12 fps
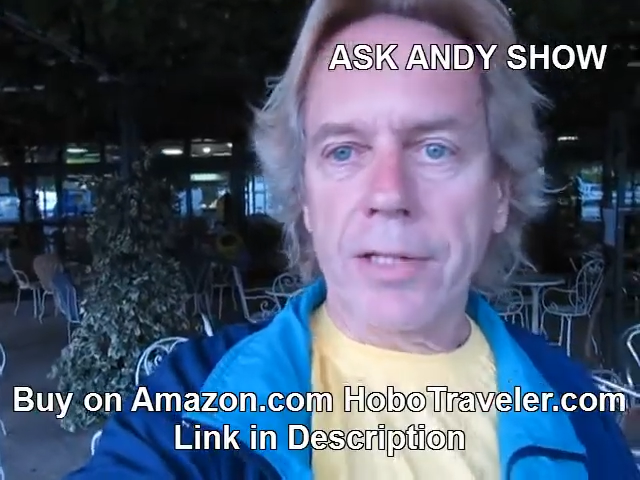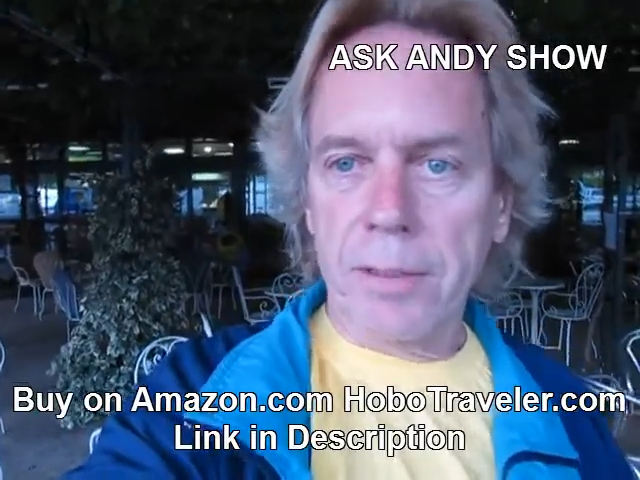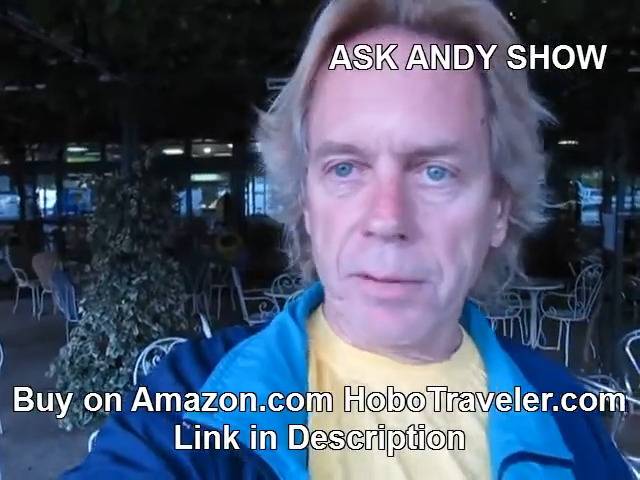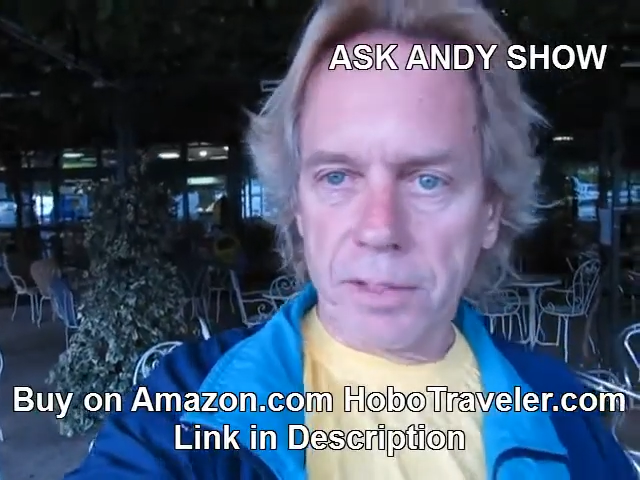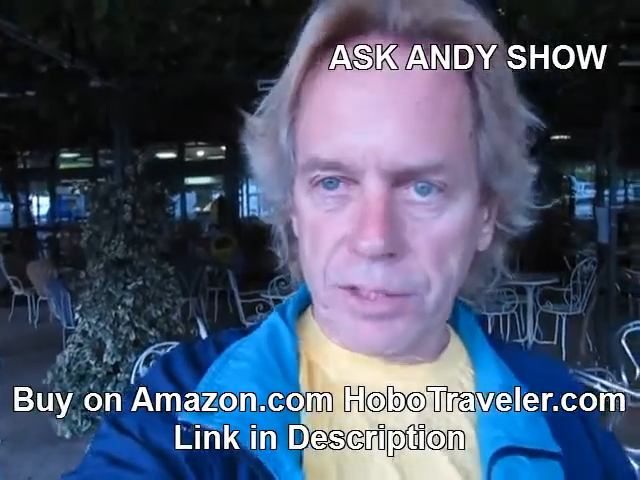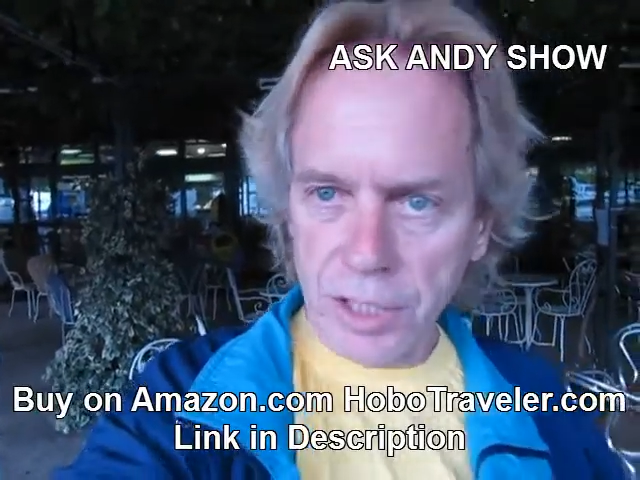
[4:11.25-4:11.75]

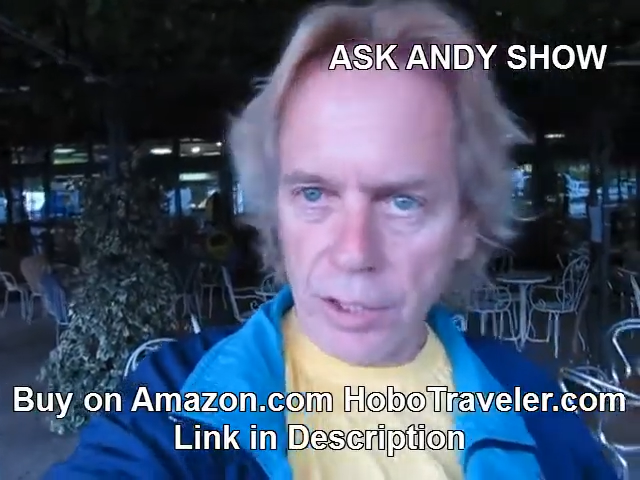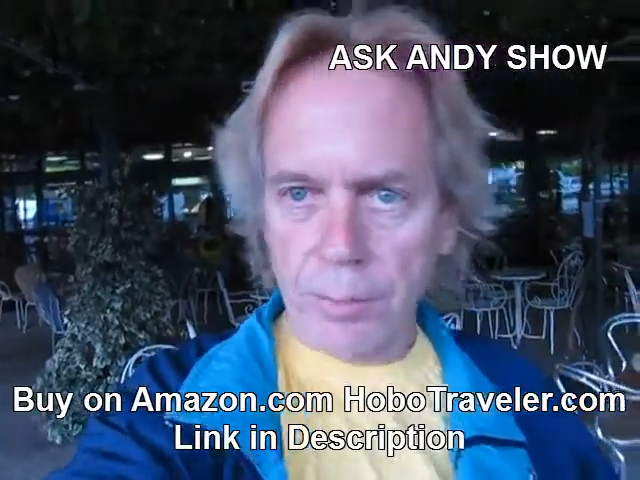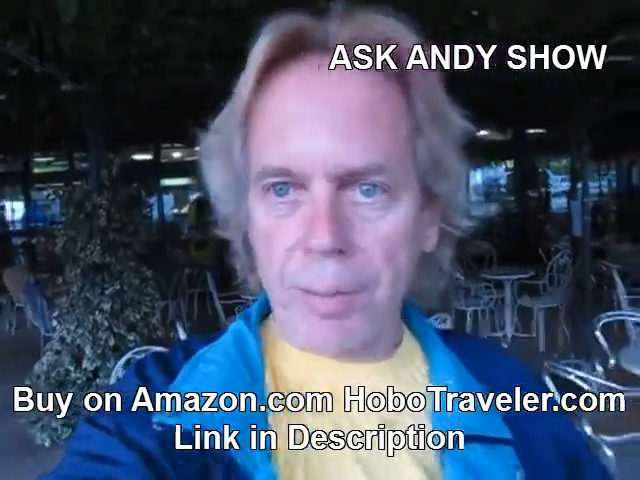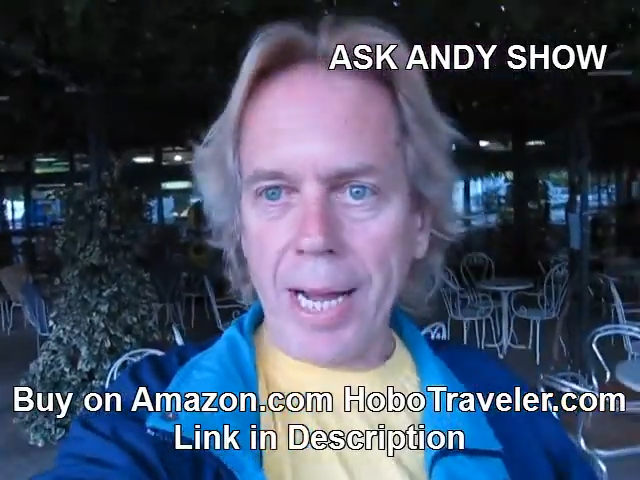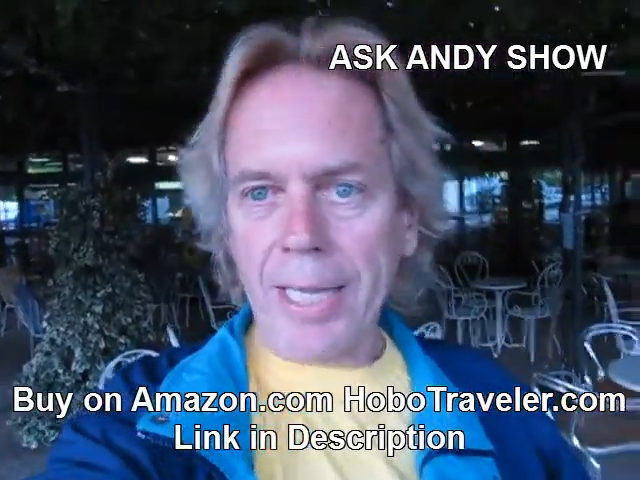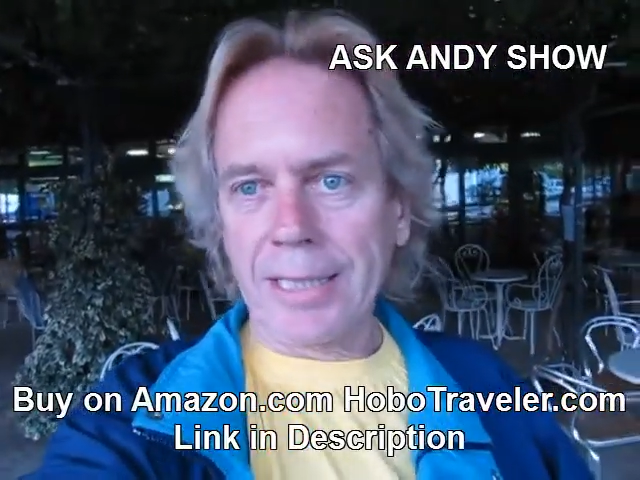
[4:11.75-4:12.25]
The secret
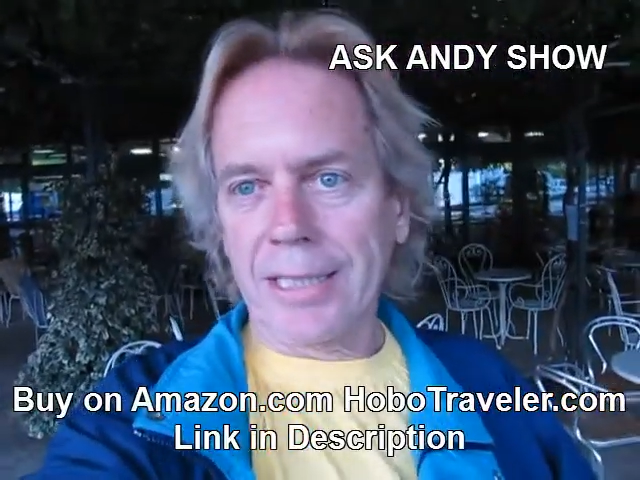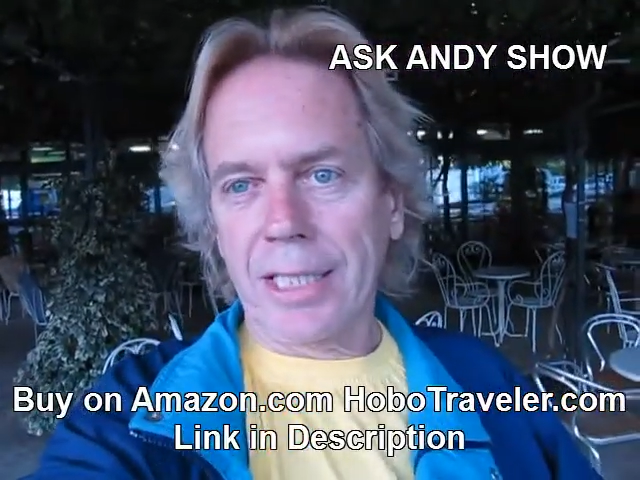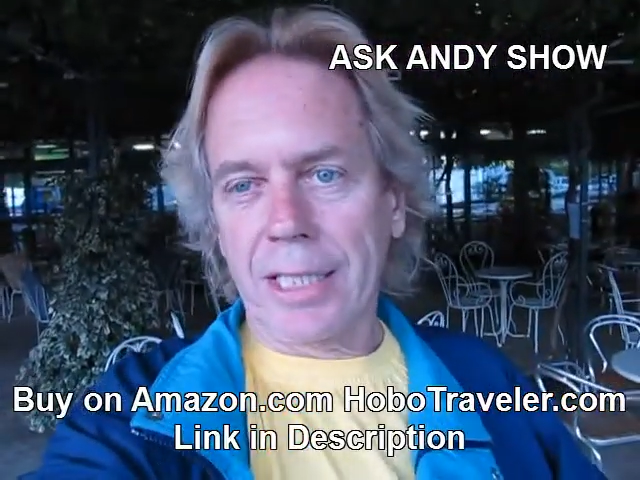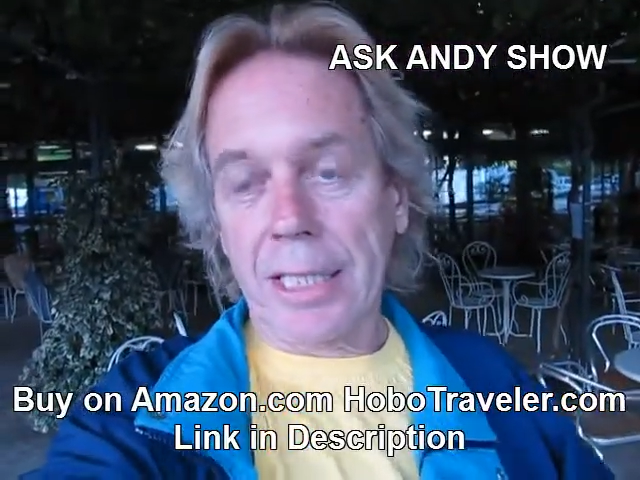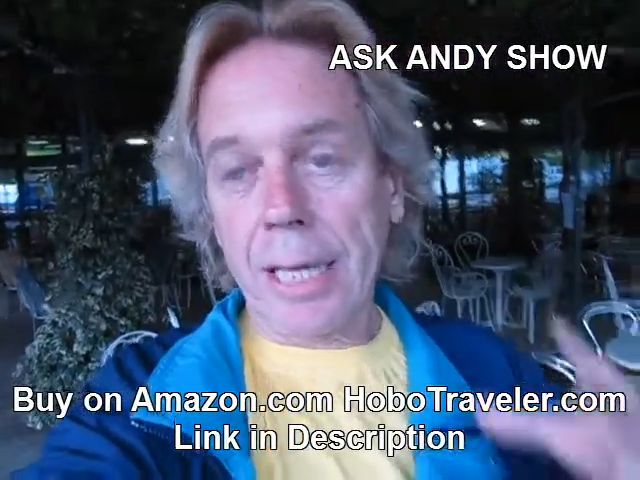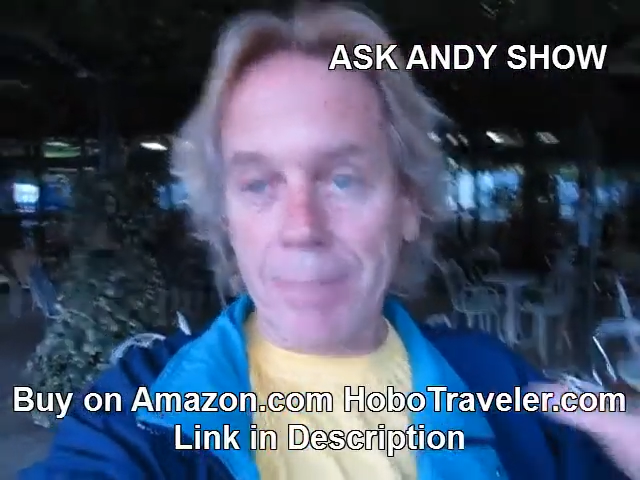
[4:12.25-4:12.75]
pockets are
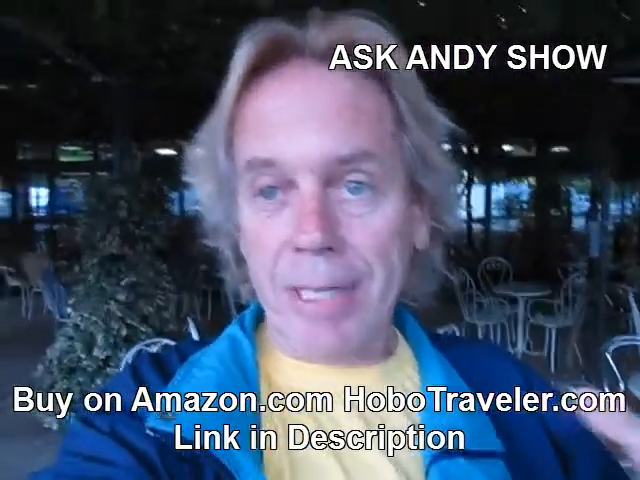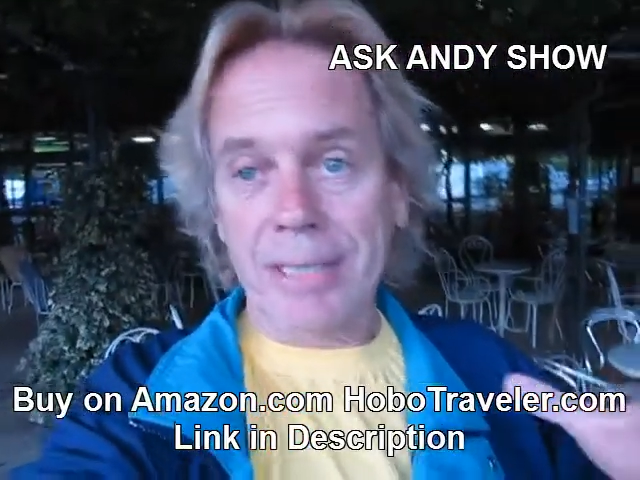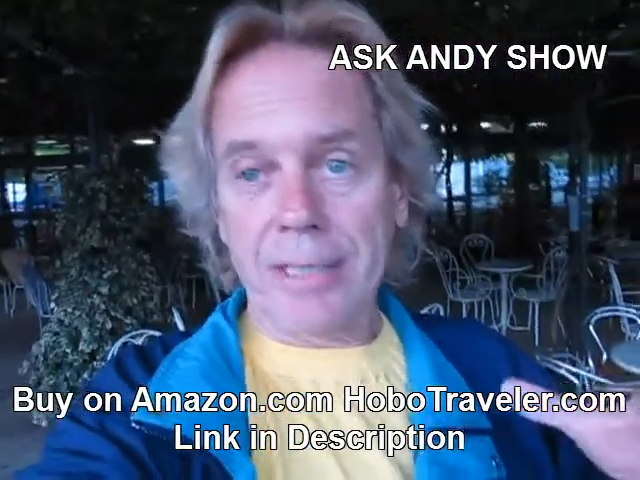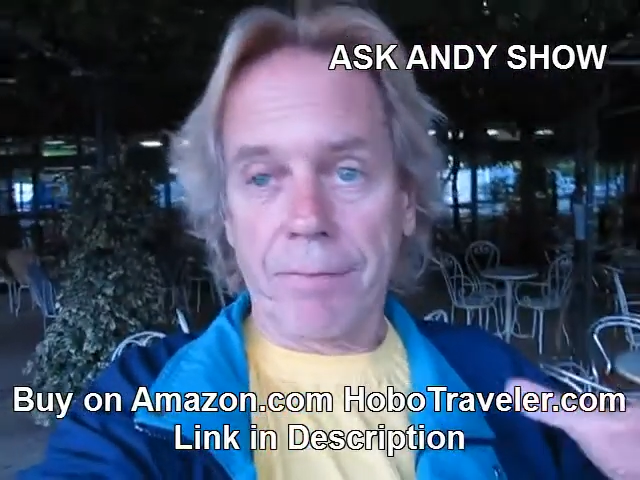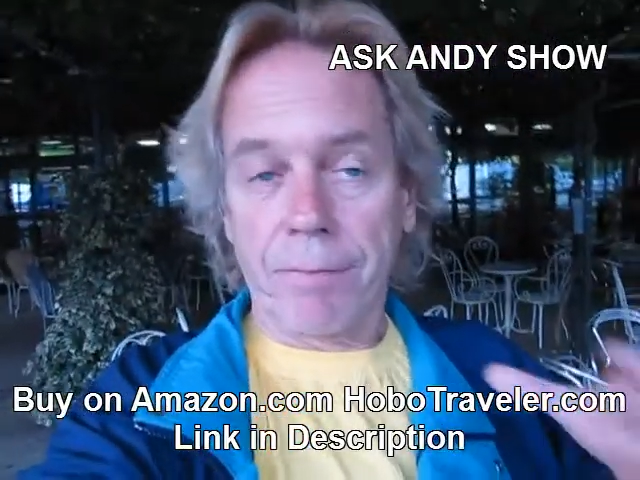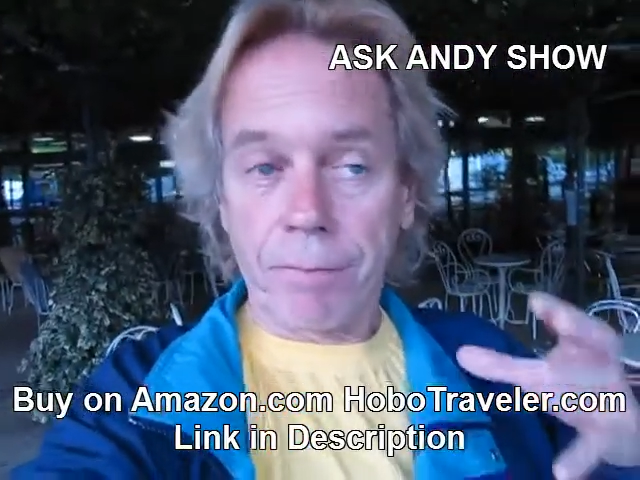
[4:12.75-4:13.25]
to keep things
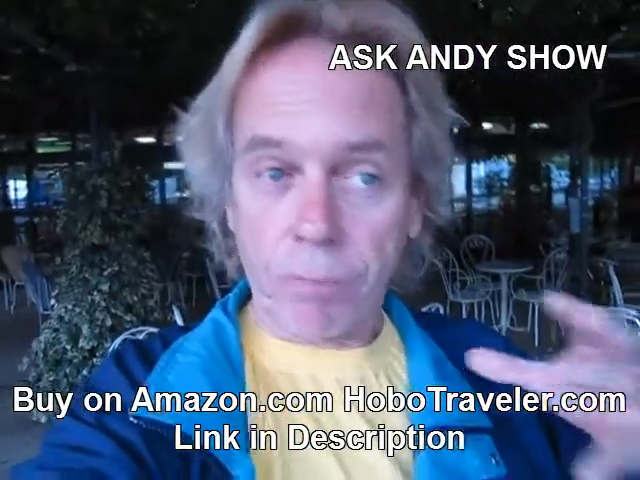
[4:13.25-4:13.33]
from